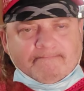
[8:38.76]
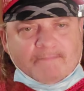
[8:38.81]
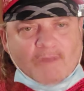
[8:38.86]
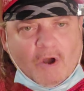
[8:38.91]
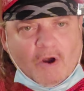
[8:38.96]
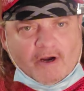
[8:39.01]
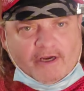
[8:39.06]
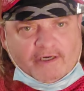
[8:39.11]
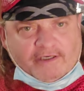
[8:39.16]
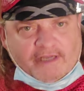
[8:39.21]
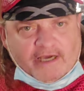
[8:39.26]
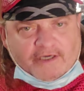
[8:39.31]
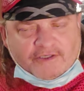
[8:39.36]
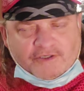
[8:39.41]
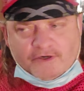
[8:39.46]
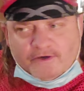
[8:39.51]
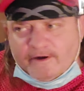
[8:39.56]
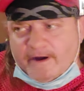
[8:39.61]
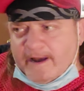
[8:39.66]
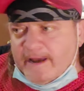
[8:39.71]

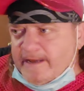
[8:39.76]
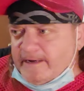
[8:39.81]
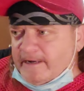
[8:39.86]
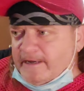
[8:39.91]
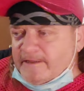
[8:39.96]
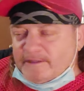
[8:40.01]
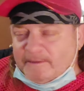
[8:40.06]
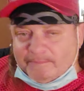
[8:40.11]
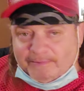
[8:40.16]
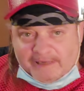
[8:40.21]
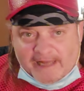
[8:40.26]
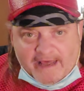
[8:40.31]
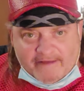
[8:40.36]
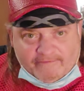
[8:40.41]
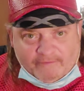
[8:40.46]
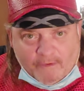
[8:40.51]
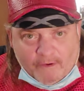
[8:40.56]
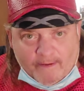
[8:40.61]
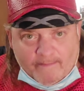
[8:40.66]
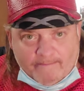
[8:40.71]
architecture, and the
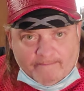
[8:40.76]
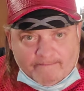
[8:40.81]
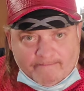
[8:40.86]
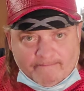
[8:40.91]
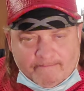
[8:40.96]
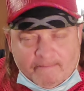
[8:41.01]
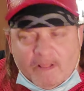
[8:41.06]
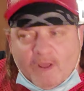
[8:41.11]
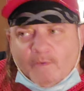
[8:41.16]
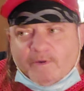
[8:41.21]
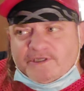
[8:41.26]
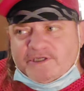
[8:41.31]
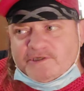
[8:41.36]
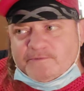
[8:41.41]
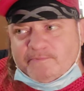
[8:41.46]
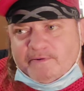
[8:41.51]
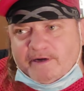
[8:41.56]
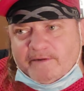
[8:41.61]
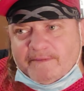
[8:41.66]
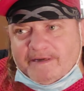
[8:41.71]
platform, which is
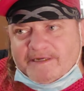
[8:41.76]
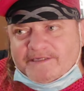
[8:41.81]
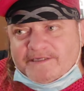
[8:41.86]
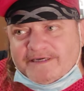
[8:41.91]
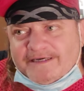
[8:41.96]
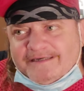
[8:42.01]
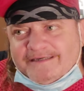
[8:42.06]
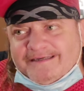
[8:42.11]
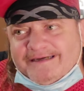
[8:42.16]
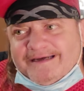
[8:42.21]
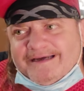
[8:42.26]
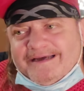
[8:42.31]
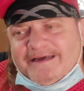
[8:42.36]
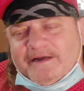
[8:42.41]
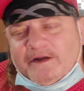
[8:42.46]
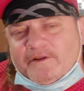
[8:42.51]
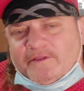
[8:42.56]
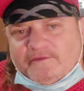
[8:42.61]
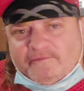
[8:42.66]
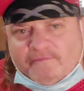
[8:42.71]
pretty much you
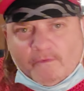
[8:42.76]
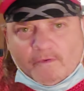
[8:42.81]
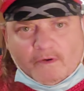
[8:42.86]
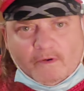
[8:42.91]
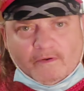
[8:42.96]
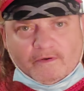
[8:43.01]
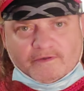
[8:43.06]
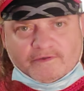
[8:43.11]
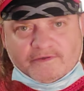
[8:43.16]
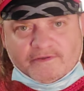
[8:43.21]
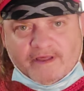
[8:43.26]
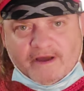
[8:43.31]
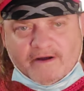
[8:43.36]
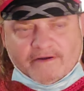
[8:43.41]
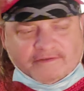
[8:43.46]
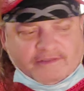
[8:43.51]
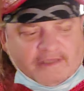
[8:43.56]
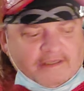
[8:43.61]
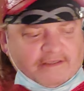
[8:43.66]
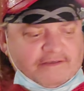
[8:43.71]
know, the four corners of the
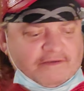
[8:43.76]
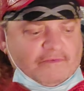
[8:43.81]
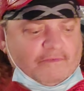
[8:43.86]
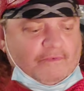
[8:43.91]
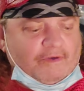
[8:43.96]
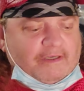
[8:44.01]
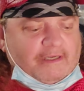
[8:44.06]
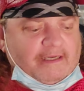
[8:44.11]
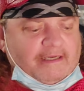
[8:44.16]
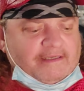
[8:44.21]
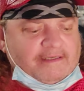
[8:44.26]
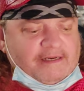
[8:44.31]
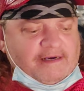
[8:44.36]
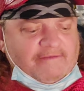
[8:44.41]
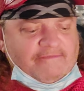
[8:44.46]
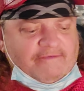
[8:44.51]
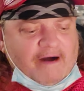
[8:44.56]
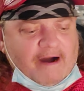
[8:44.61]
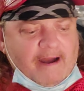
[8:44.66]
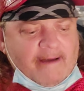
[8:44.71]
earth doesn't really
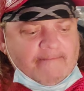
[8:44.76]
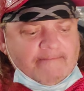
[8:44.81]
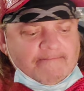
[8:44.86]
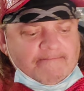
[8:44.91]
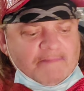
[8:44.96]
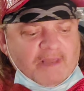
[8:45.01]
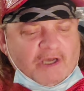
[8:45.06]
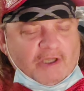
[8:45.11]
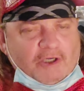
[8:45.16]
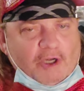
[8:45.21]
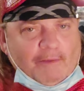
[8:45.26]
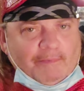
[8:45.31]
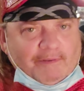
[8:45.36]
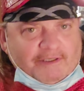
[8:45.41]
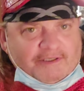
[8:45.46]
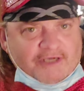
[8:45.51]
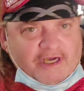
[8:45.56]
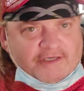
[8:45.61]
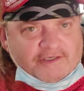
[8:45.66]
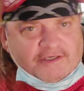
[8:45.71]
identify
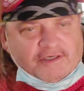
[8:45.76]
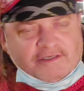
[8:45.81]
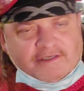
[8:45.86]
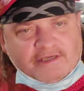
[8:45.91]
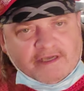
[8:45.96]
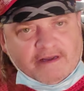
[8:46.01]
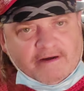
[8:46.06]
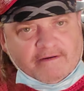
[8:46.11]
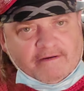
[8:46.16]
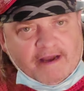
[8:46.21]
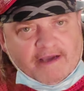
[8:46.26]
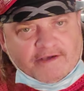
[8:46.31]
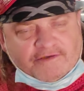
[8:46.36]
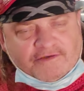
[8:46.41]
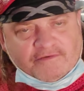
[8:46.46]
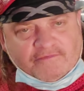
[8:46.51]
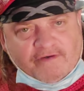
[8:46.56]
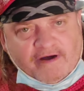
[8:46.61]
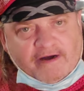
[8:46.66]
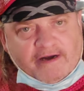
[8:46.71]
globalization as
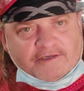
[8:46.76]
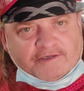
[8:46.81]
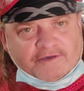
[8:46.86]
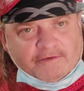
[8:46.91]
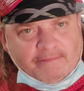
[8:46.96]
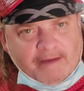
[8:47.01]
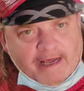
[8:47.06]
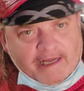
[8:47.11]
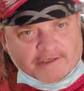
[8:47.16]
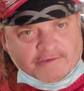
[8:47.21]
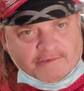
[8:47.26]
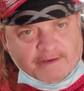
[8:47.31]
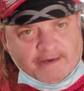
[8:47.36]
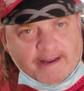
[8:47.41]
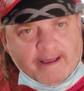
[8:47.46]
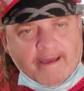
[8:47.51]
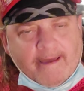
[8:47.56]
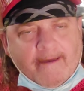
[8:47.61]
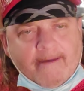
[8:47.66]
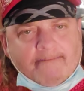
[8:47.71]
international financial management,
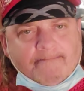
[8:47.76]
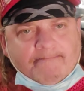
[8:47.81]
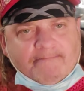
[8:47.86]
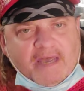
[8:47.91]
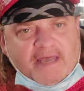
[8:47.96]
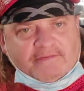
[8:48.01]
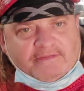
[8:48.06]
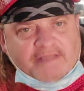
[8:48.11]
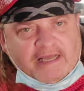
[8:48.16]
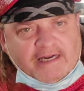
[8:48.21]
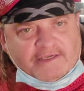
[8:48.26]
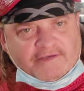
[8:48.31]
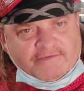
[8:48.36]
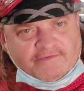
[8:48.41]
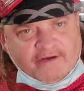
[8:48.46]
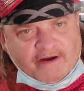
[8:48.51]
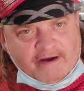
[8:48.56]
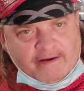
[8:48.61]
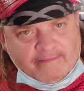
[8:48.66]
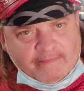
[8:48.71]
and yet that is
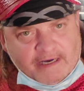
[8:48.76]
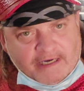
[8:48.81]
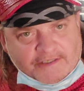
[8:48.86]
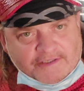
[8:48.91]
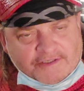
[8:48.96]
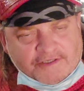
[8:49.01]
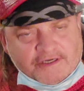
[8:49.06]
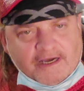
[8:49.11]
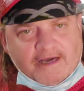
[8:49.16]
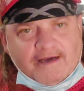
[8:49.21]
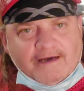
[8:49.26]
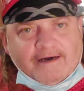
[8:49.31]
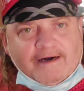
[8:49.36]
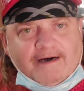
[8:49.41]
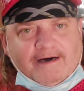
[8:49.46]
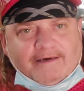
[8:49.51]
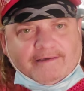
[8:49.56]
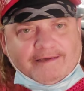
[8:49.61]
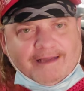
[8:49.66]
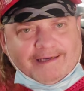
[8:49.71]
very much
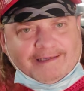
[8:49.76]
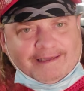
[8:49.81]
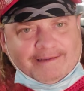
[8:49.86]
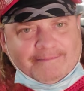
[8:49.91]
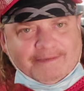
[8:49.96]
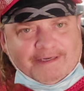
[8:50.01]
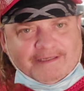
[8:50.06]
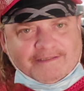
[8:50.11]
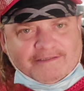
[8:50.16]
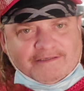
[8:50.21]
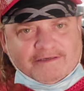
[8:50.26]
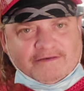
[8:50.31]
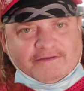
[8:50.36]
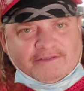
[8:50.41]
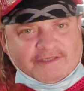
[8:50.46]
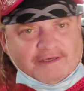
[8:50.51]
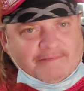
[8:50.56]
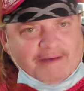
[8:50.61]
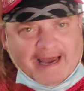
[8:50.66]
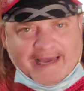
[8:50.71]
not limited to
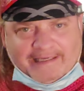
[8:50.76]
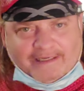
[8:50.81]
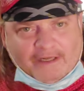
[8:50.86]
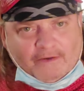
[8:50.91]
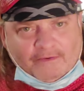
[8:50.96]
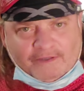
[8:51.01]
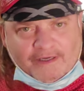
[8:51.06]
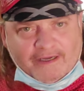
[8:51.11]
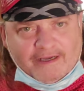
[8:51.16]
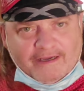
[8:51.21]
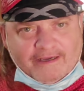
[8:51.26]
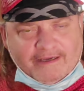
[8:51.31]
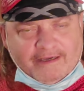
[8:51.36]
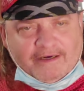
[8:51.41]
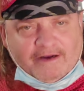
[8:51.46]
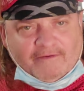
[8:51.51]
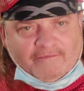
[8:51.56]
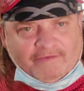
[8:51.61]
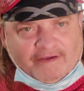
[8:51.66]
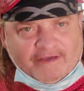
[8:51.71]
some haloed, you
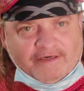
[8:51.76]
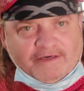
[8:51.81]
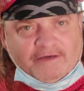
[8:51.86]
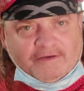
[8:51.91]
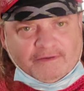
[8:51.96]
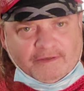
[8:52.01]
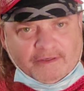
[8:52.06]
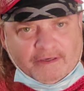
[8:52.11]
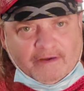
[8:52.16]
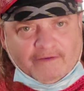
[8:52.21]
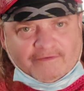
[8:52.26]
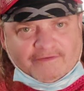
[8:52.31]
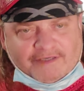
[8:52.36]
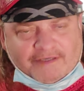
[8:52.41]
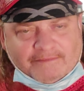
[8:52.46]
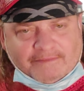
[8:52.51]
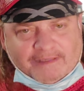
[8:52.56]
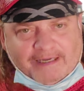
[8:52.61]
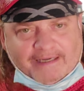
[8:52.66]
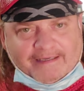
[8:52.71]
know, venue, you know,
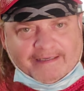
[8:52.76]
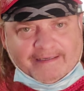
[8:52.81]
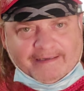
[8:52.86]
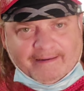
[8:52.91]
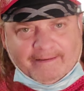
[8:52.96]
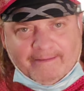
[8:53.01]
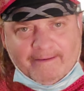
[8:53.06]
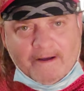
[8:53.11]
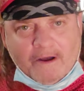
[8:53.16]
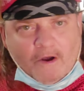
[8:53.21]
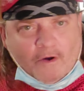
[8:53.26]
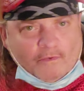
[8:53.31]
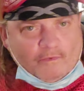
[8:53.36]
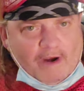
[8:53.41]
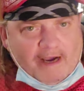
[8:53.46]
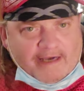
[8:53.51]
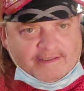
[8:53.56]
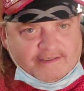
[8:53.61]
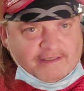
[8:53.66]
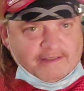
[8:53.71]
some like, you know,
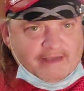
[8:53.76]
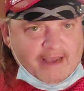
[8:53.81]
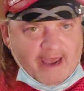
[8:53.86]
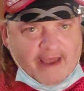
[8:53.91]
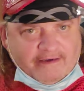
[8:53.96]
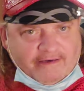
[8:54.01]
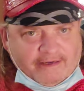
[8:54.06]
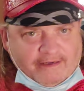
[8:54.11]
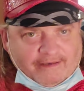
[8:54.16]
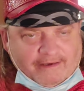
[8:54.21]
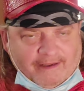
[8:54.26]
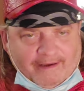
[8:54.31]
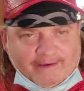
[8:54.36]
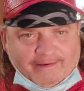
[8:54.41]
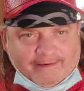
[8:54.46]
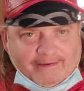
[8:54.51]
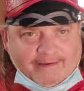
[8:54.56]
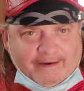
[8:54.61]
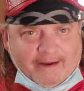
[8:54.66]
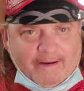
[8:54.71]
Rising Canyon, like,
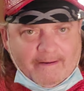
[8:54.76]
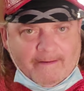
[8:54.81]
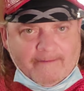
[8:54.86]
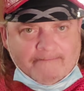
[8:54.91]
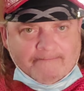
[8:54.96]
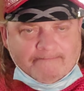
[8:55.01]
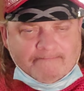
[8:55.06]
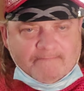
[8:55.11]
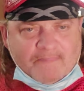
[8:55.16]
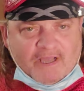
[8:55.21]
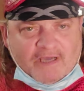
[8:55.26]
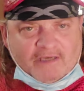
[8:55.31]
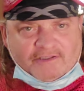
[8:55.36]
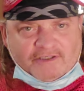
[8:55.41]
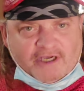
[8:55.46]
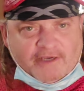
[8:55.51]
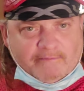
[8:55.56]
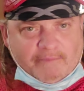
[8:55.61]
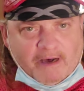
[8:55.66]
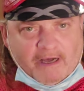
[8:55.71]
you know,
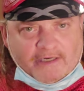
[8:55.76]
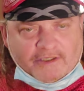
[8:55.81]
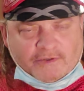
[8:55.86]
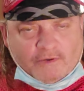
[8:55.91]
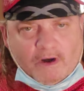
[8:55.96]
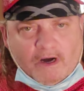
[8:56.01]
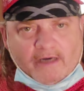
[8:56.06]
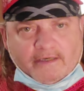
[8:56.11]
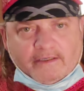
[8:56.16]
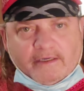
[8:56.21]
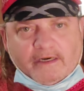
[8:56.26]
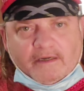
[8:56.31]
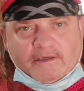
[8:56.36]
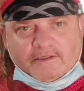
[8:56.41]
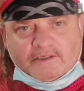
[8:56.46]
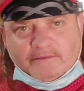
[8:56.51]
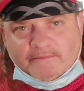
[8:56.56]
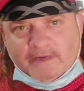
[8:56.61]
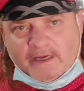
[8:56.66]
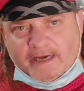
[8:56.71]
Cheap Potty Squat, you know,
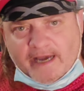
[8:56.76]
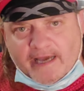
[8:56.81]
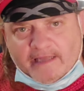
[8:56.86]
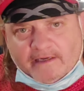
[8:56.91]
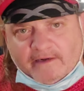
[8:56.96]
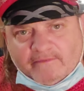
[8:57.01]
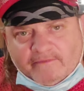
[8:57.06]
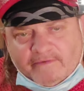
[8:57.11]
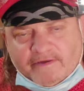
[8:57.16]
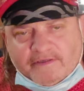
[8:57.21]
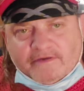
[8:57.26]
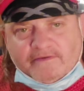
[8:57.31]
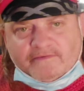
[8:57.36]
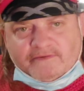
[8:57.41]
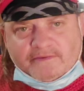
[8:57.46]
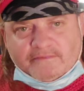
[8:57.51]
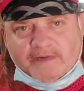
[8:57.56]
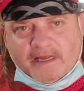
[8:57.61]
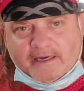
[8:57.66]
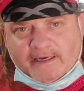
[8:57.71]
some like haloed venue,
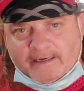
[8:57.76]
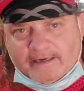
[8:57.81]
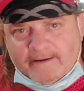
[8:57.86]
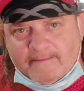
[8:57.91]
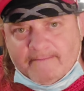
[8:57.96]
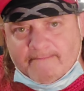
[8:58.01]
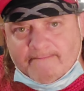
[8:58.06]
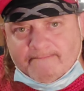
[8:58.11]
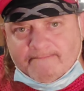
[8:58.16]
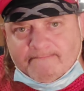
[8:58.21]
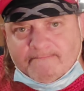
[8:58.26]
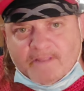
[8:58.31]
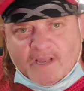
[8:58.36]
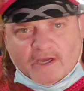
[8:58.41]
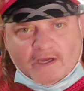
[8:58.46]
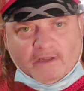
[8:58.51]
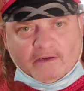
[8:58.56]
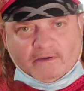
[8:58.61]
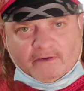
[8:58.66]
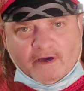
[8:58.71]
some like
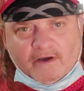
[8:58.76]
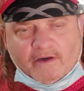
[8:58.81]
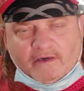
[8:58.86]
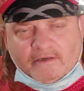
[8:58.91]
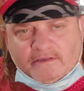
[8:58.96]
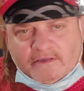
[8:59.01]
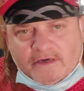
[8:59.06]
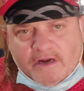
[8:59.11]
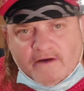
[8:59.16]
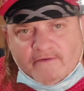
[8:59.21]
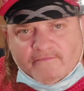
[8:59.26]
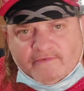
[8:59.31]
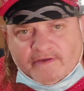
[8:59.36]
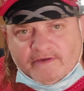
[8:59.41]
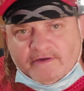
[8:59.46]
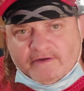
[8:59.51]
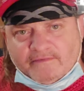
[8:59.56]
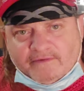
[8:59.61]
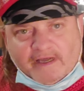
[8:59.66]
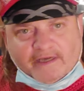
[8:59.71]
color-coded, you know,
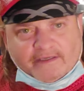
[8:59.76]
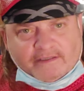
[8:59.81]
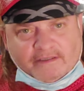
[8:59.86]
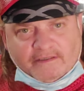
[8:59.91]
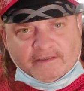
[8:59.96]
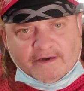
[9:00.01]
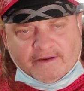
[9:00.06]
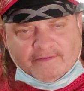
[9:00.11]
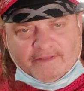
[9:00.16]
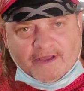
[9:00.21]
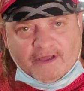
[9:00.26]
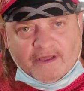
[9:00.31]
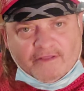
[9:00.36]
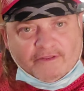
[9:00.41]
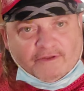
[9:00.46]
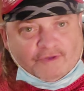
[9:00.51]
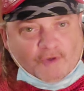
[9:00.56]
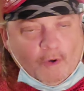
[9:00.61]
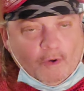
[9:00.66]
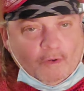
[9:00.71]
venue of like the, you know,
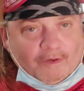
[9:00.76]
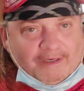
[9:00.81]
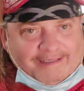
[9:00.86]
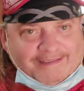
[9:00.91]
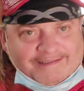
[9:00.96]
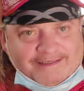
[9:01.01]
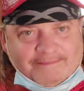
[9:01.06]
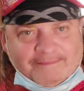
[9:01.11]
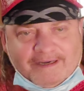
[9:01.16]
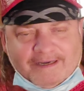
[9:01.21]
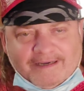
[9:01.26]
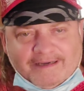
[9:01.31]
the toilet, some